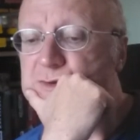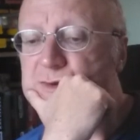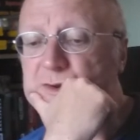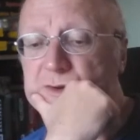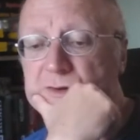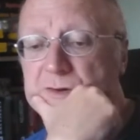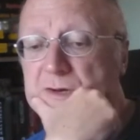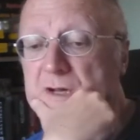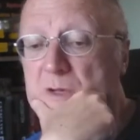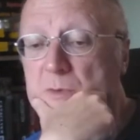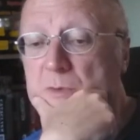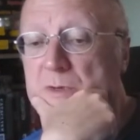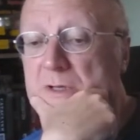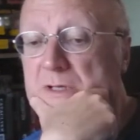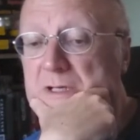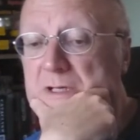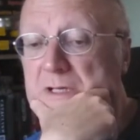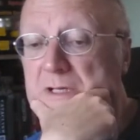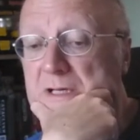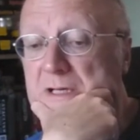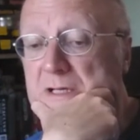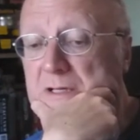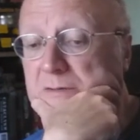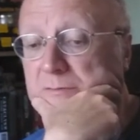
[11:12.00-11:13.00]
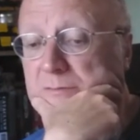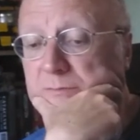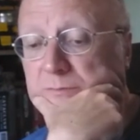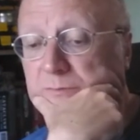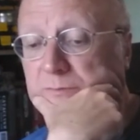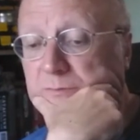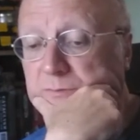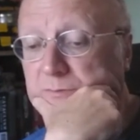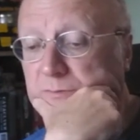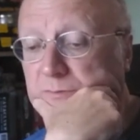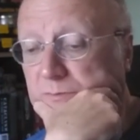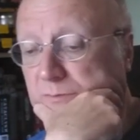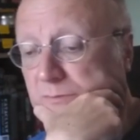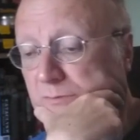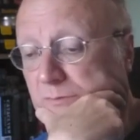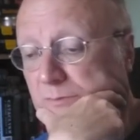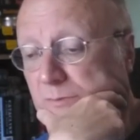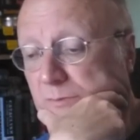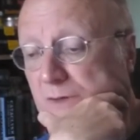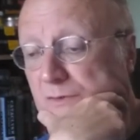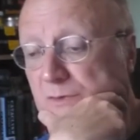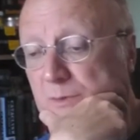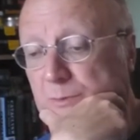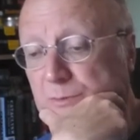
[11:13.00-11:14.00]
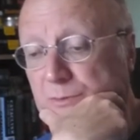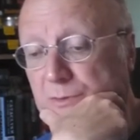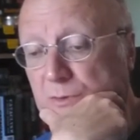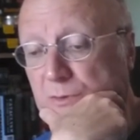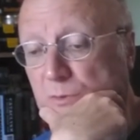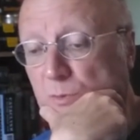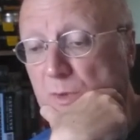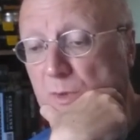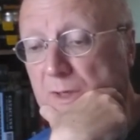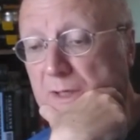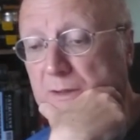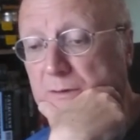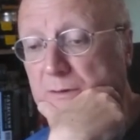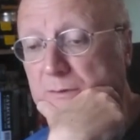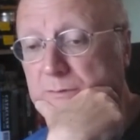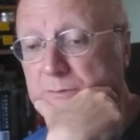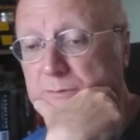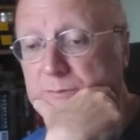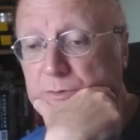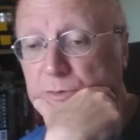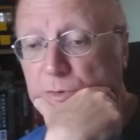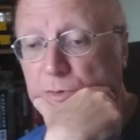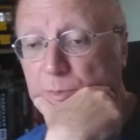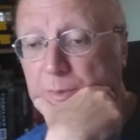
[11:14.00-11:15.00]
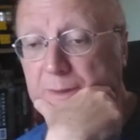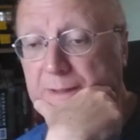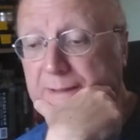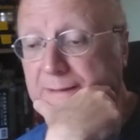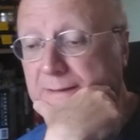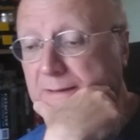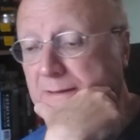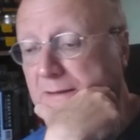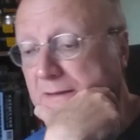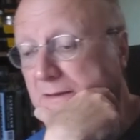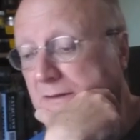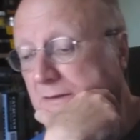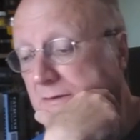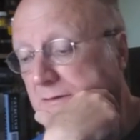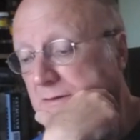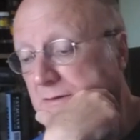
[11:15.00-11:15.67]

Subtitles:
Got no idea if I'm doing well or badly.